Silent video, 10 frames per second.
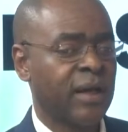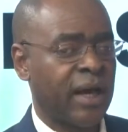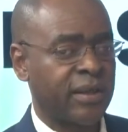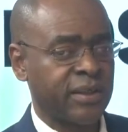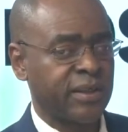
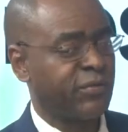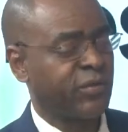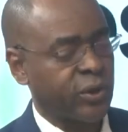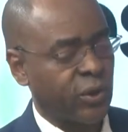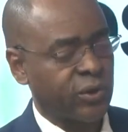I think
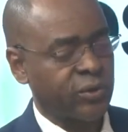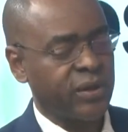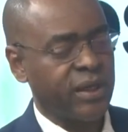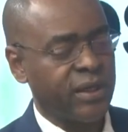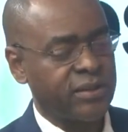InfraCorp
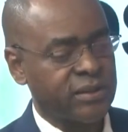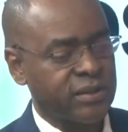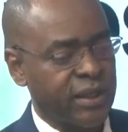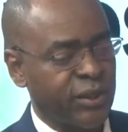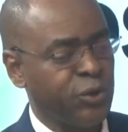
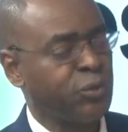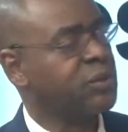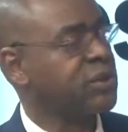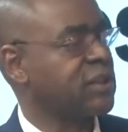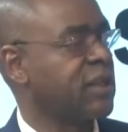creates a new
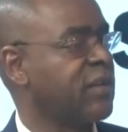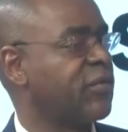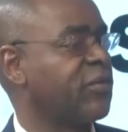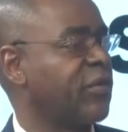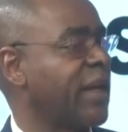precedent
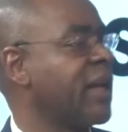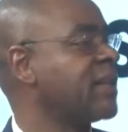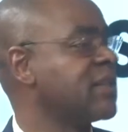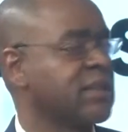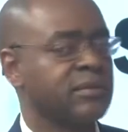for
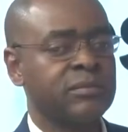financing,